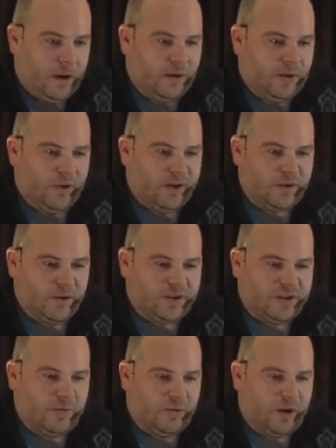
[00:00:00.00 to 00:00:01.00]
The
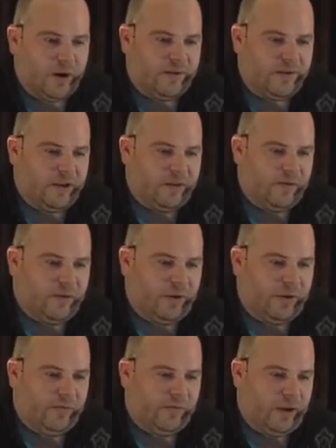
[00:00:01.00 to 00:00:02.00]
resources where everything
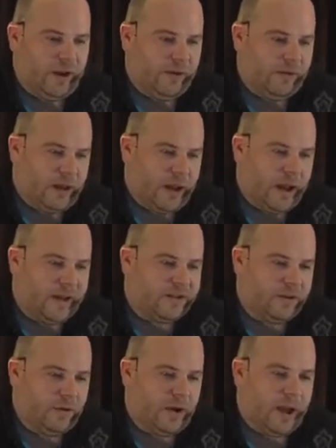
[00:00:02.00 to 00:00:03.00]
really
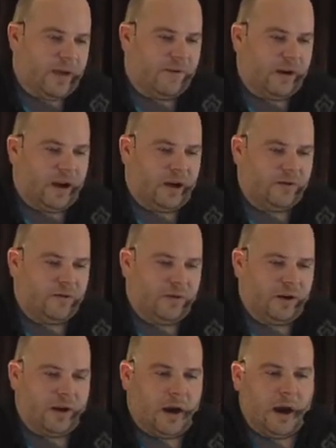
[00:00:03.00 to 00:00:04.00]
lies, you have an Android
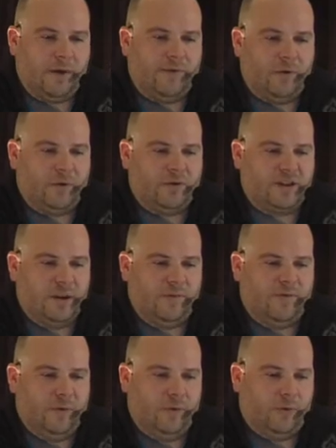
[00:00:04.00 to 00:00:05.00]
and iPhone
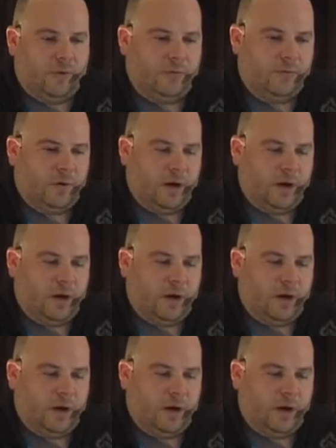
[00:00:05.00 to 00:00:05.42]
subfolder.